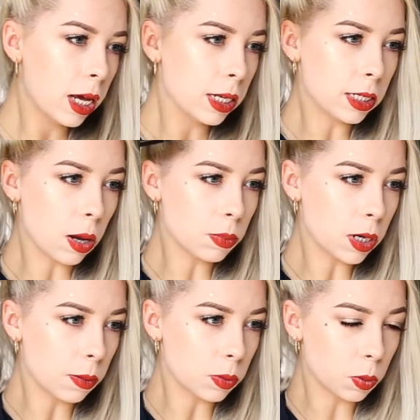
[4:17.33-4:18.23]

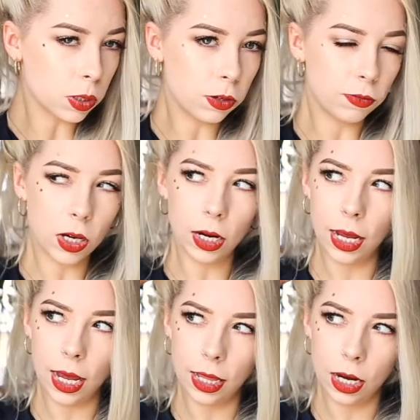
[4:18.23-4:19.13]
sometimes once you've done
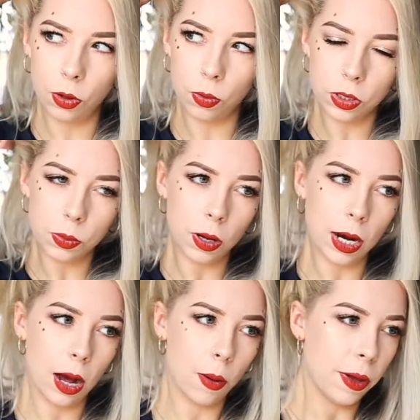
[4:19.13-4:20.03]
it and then you want to pull
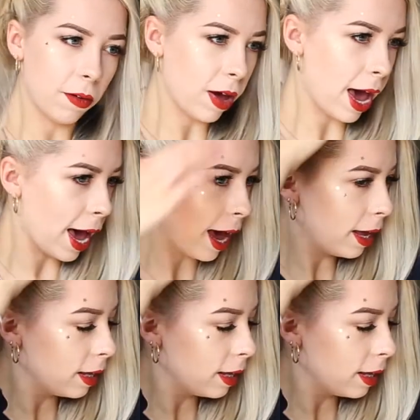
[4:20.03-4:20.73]
out a bit of hair,